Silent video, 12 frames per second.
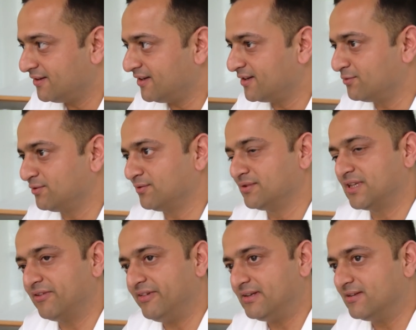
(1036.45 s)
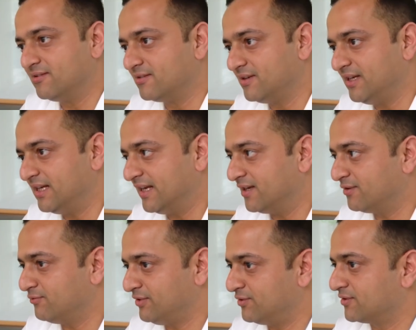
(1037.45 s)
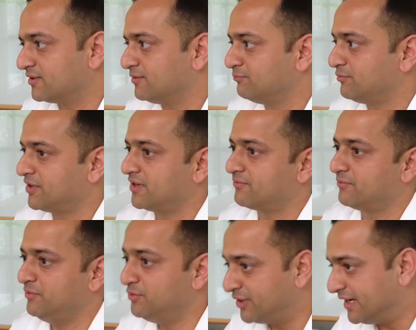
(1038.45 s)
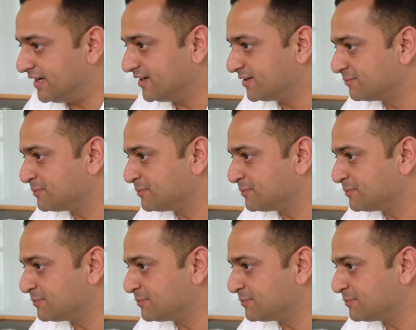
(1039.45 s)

Uh, 2017 early, like we got a buyer from UK.